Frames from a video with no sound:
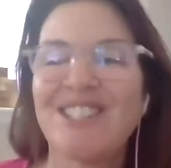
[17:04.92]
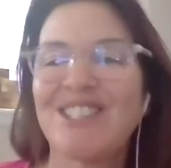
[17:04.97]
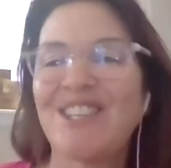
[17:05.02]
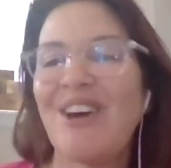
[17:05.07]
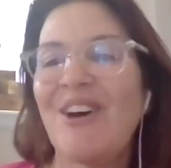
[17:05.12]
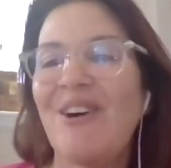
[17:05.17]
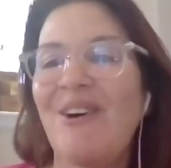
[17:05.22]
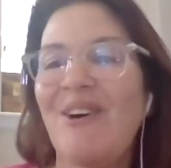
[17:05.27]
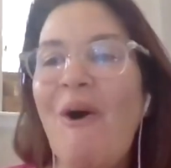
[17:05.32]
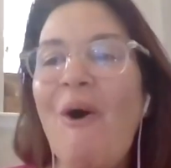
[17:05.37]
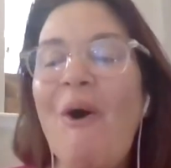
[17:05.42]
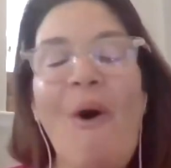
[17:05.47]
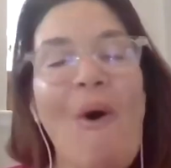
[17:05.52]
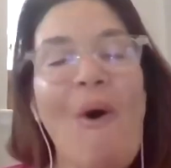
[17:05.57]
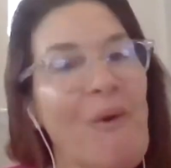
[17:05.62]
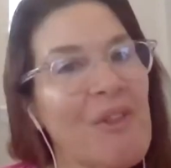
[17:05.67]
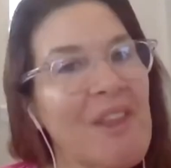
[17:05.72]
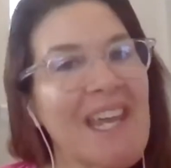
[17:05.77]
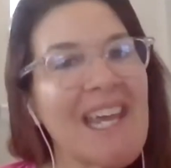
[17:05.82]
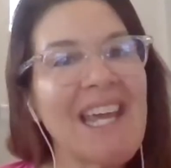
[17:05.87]
so
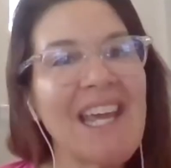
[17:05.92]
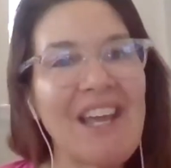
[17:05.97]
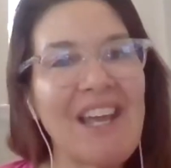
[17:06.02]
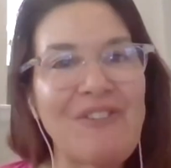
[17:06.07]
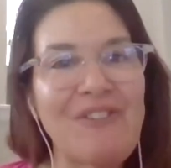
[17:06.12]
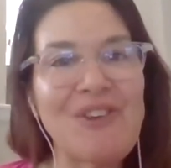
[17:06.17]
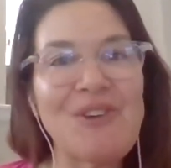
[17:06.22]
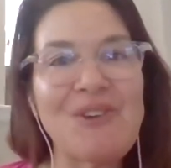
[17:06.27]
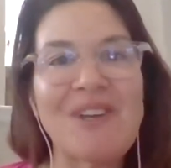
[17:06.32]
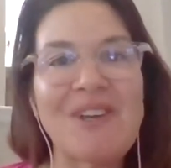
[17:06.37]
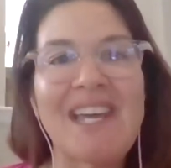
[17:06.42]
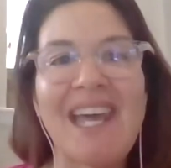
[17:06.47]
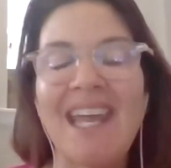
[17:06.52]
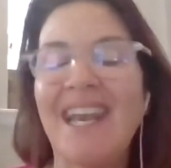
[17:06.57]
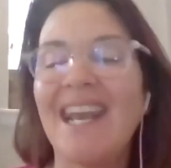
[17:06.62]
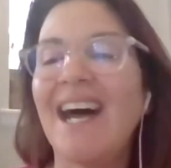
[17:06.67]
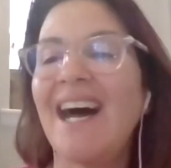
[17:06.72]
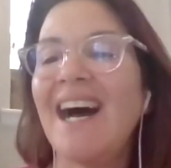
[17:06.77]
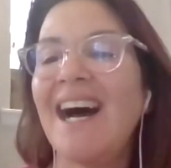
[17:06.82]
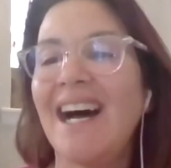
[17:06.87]
only if you
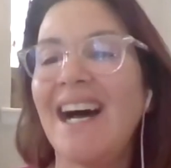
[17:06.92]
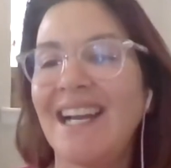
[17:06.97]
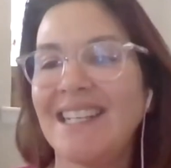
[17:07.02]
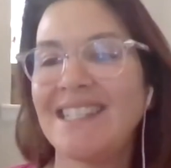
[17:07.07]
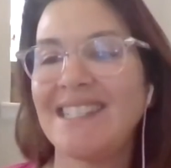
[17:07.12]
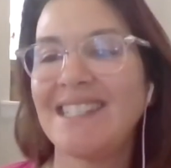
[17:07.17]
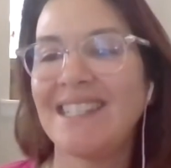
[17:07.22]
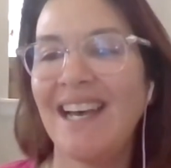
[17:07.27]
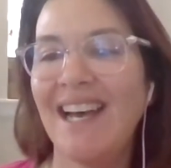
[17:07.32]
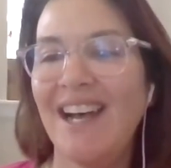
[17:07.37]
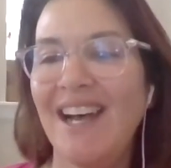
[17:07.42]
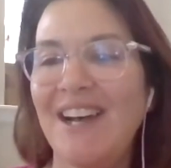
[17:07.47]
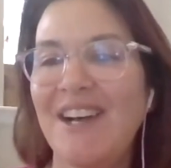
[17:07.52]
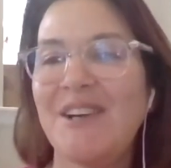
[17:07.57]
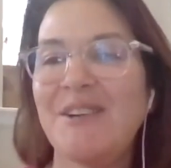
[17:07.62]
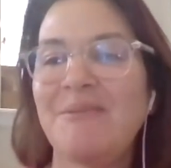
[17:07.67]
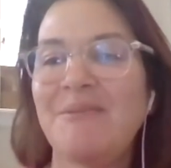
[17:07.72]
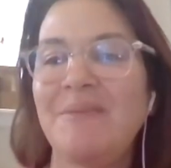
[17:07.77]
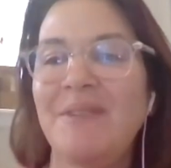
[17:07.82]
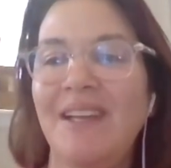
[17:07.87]
cannot
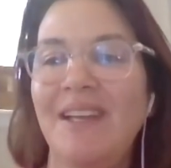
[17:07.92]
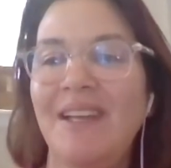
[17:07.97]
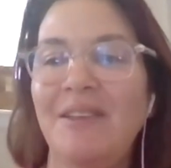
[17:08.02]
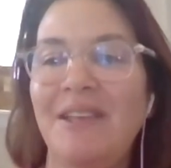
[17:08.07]
um,